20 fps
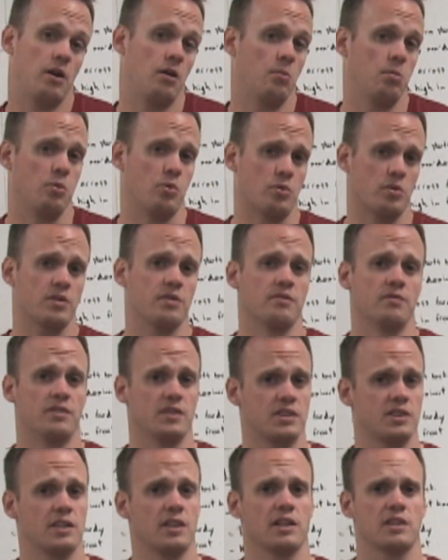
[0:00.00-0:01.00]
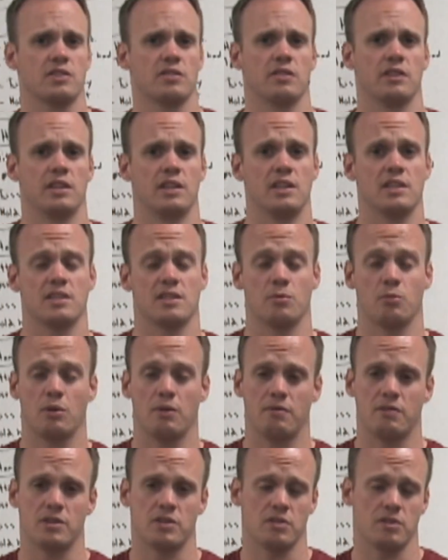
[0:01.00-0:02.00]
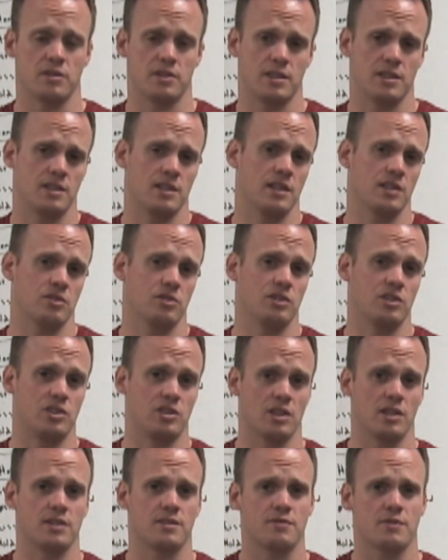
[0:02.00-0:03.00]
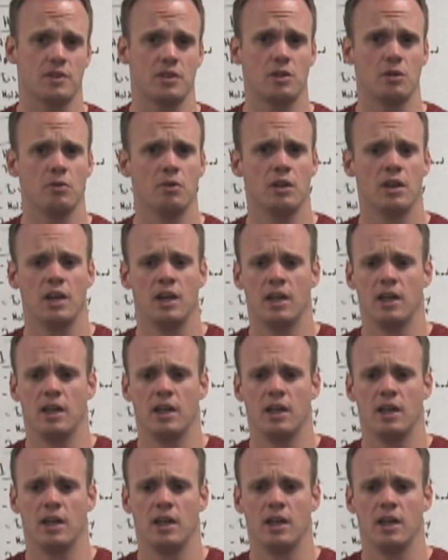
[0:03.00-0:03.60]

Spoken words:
how important vision actually is and what visualization actually does for you.